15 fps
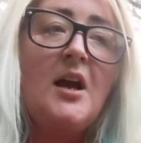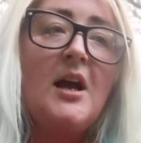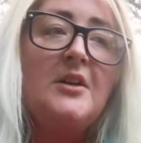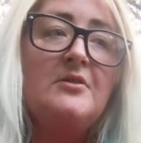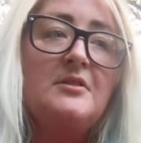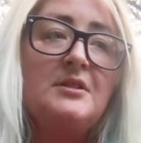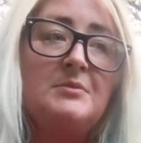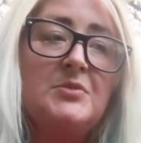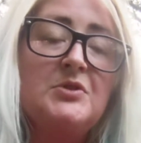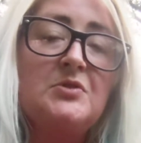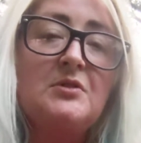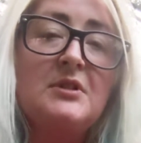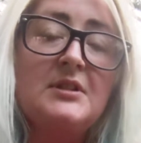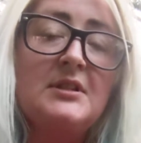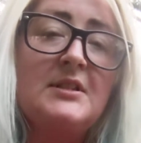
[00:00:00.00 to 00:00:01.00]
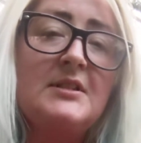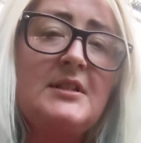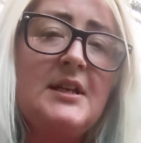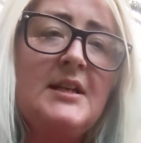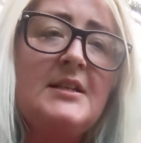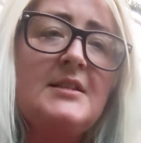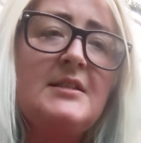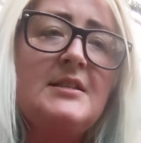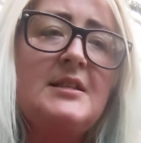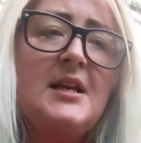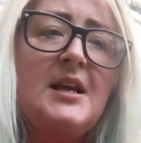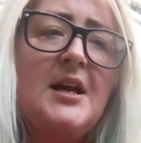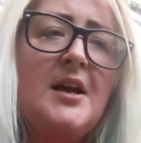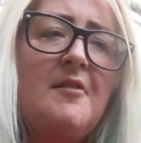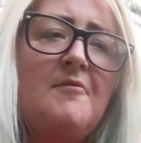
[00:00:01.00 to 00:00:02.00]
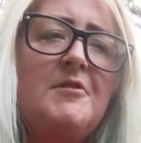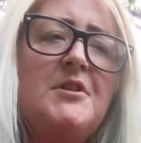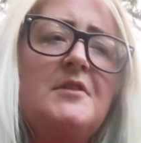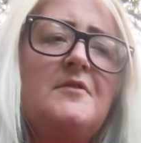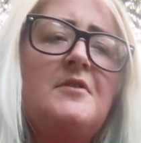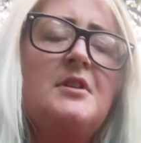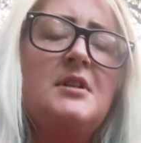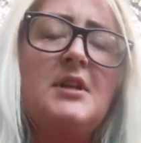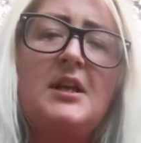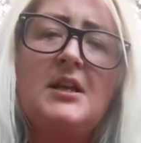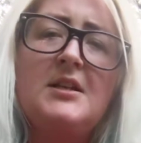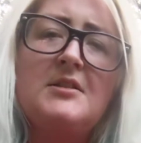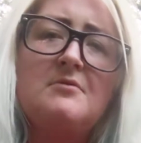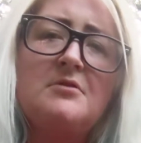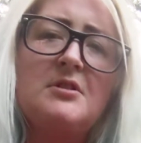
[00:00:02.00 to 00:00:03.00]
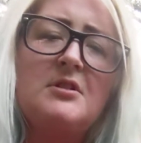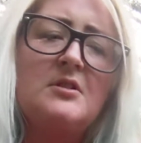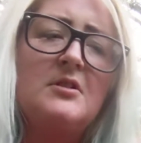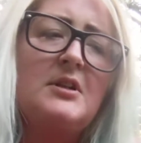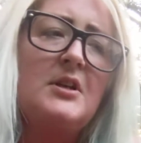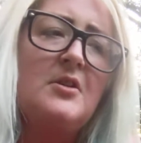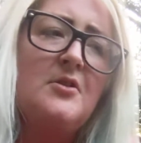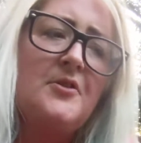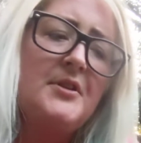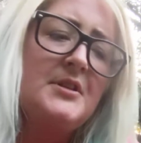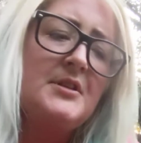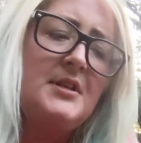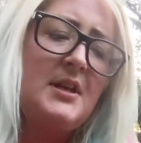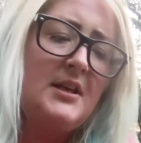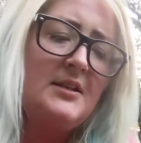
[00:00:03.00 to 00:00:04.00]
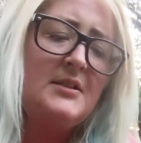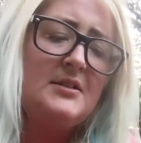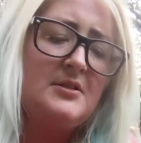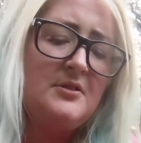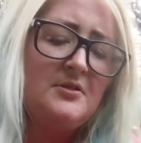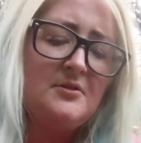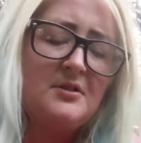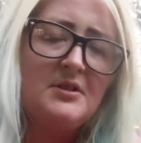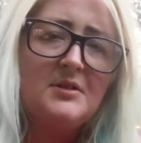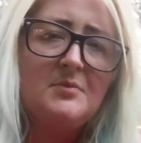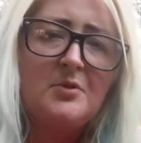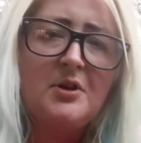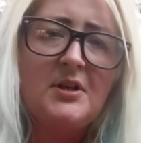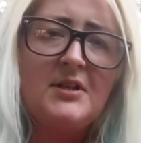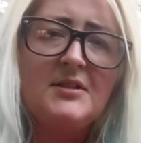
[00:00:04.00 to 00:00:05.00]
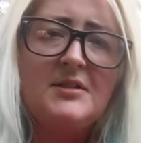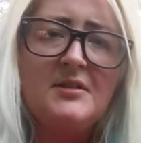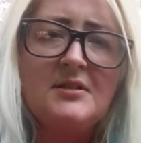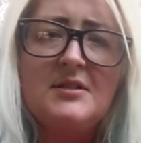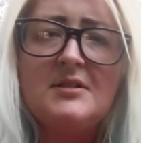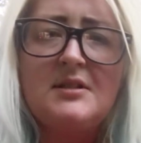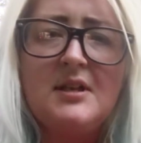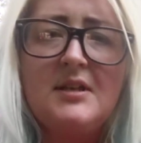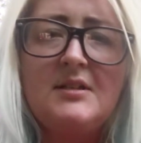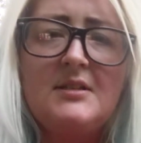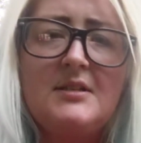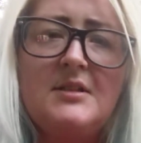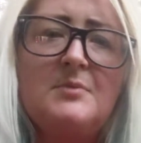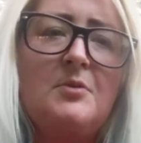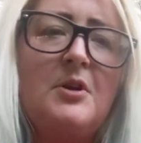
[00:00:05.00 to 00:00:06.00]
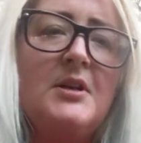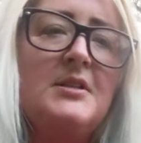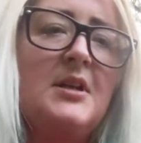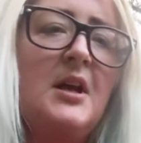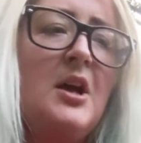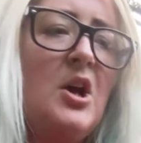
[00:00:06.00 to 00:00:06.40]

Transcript: I know some stores in the States, they have different days where they're like, oh, this day is, this price, and this day is this price.